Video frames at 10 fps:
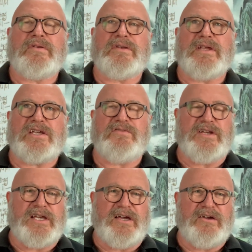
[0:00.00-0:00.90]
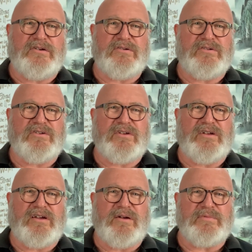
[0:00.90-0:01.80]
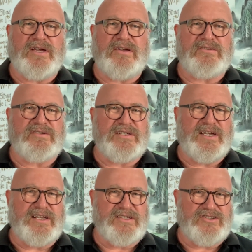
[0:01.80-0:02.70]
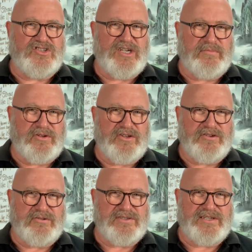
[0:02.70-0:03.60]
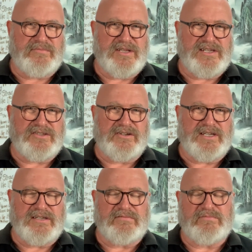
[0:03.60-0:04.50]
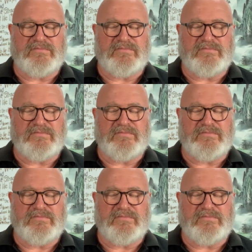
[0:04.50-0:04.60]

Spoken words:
Next video, I'm going to get into CHU and some of the exciting